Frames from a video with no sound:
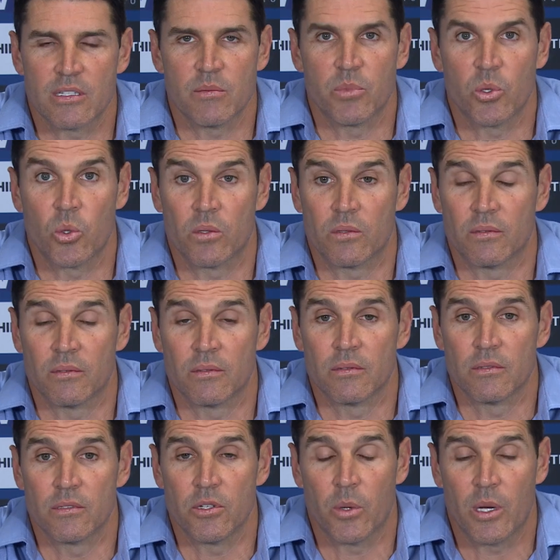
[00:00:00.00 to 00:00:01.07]
important
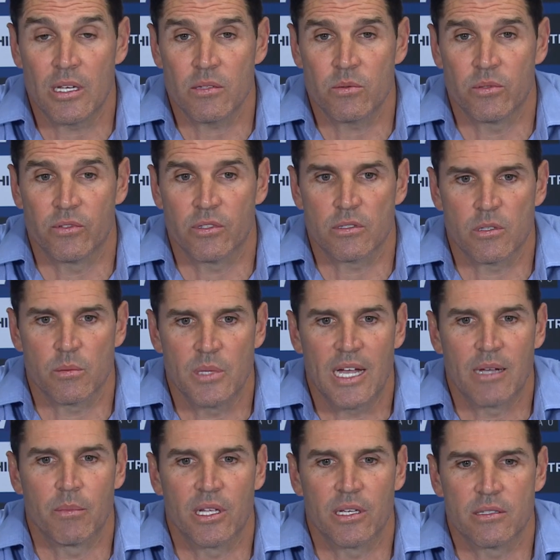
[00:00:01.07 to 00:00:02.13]
to us. We've got some
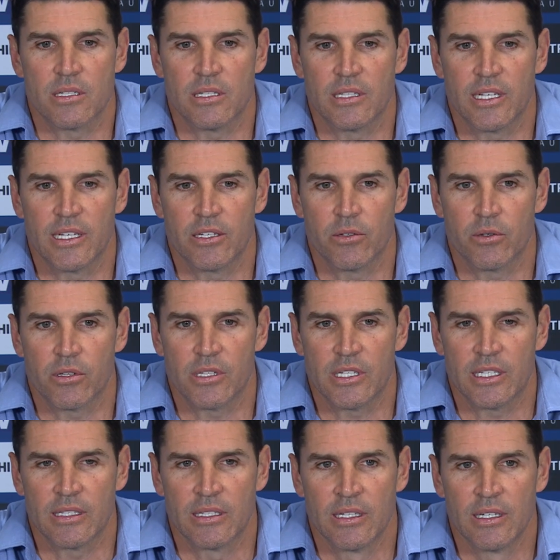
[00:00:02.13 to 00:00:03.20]
young blokes in there who I
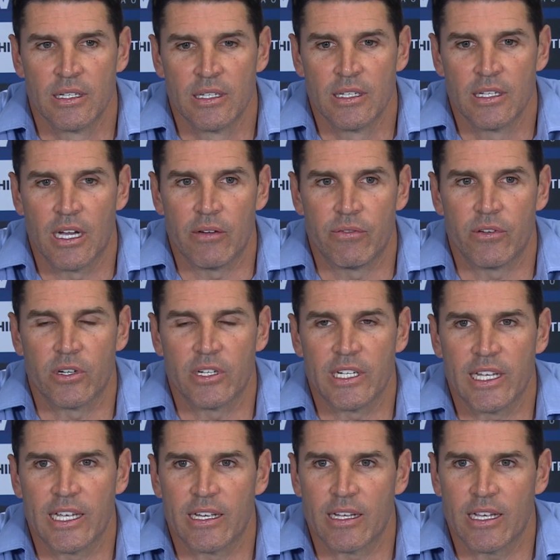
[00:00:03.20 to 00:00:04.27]
think are
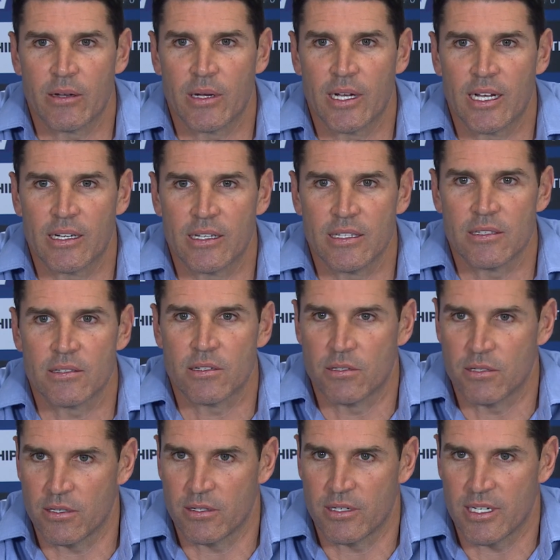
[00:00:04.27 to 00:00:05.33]
finding out how hard it is to
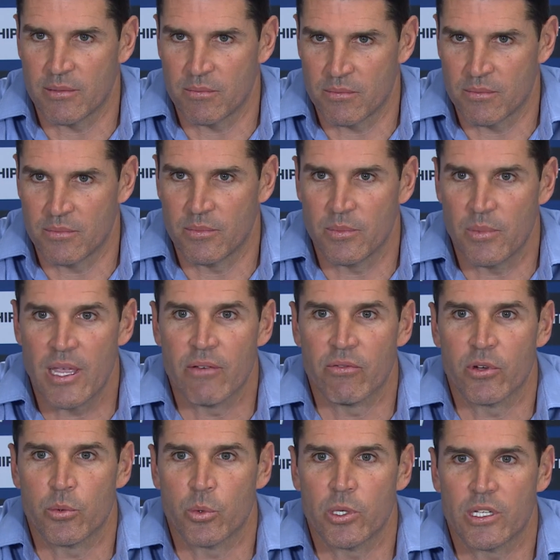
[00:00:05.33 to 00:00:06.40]
turn up
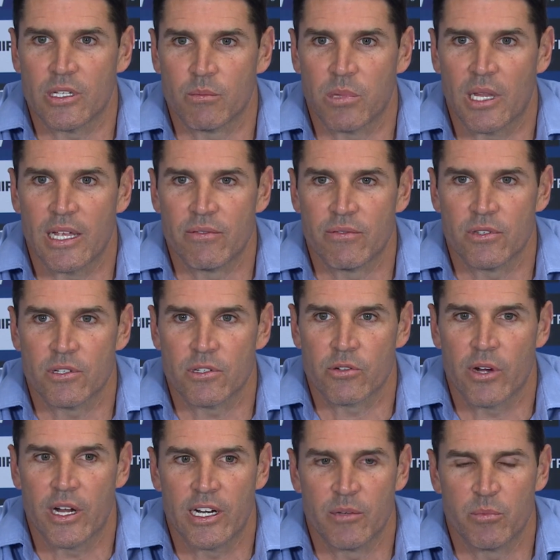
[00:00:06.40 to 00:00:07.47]
every week and play first
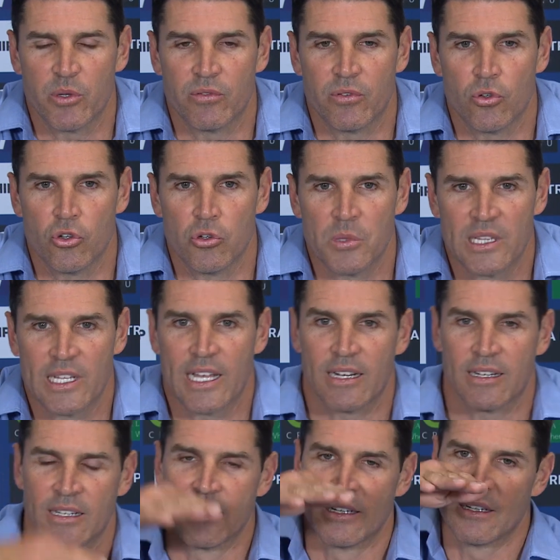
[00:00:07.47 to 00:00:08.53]
grade and perform at that
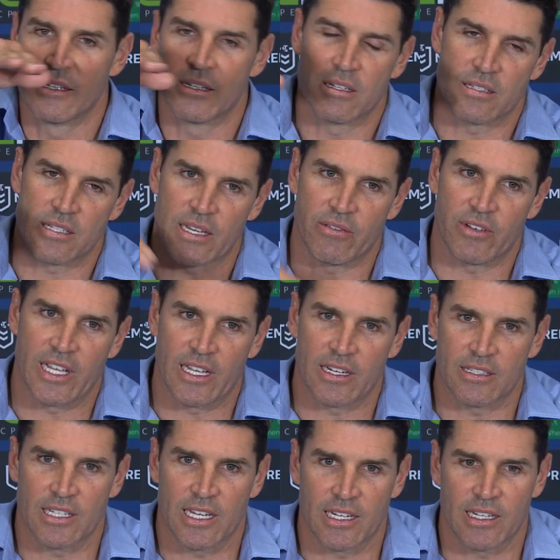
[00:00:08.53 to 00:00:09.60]
7 out of
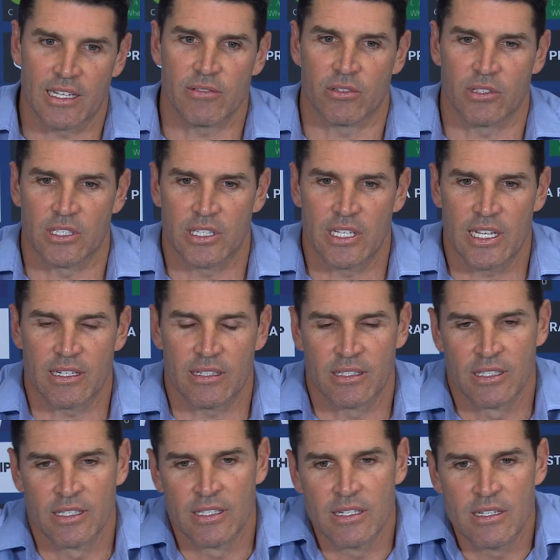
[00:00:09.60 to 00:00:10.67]
10 level. And then
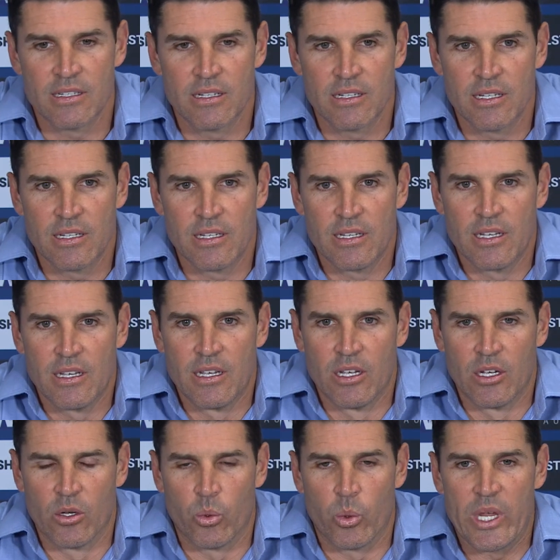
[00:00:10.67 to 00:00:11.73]

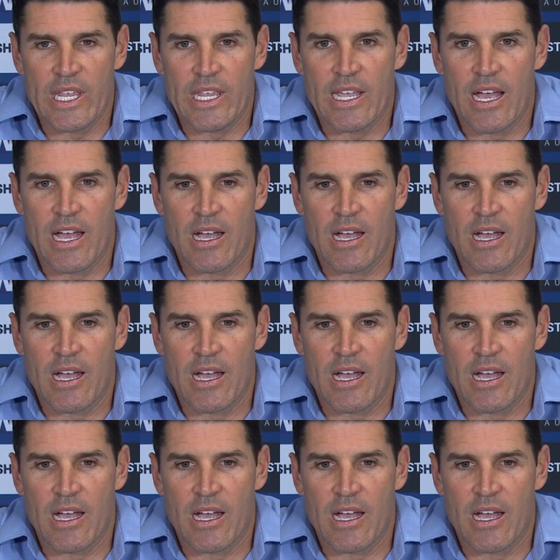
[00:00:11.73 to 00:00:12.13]
we've